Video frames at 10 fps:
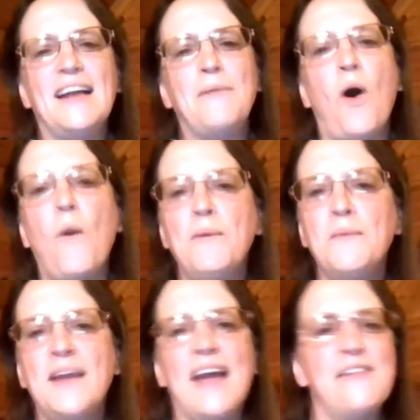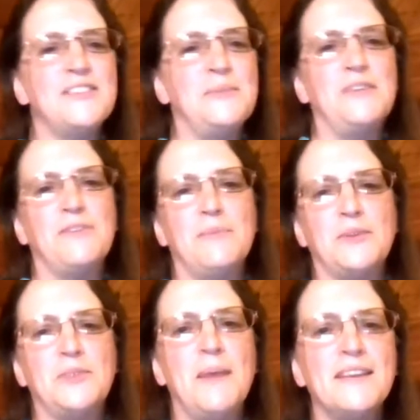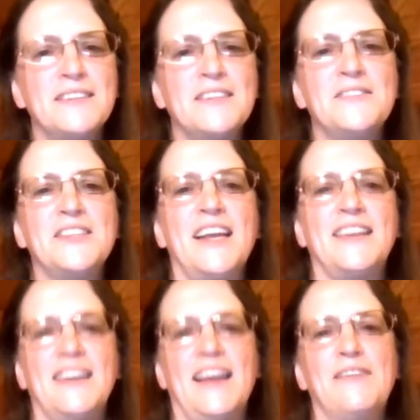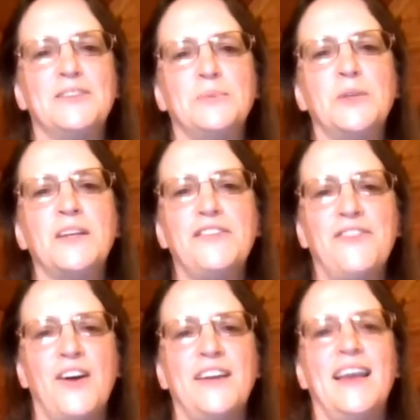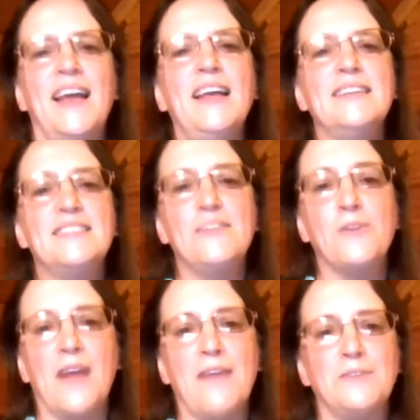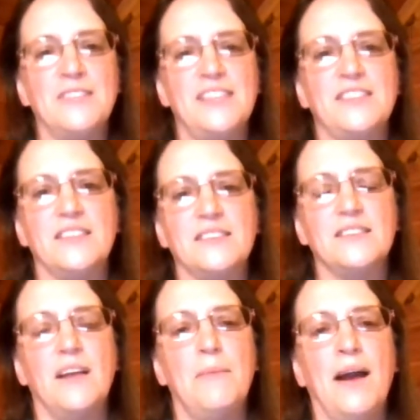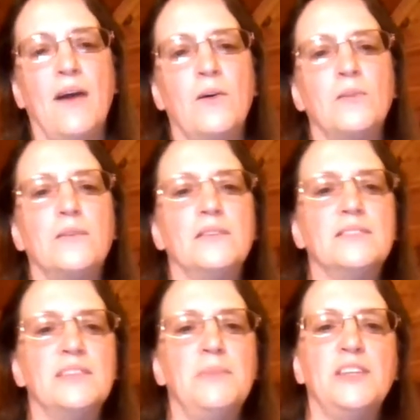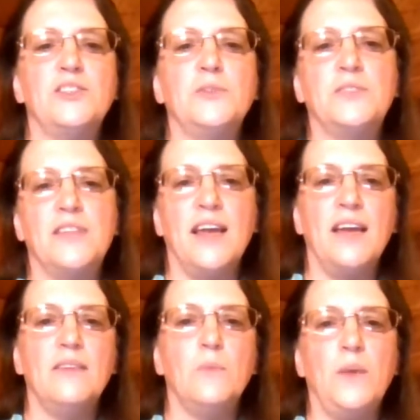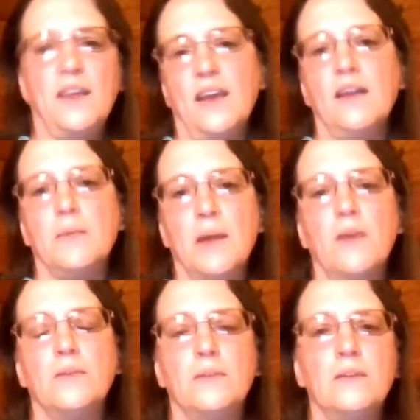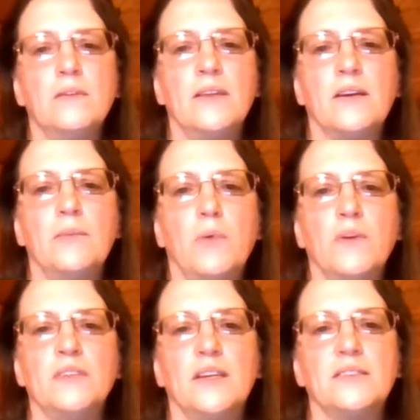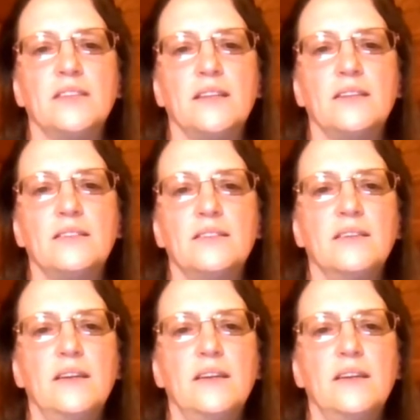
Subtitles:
I'm hoping we have some different perspectives and can have some really fun civil conversations about some issues that we care about, that are important to us, and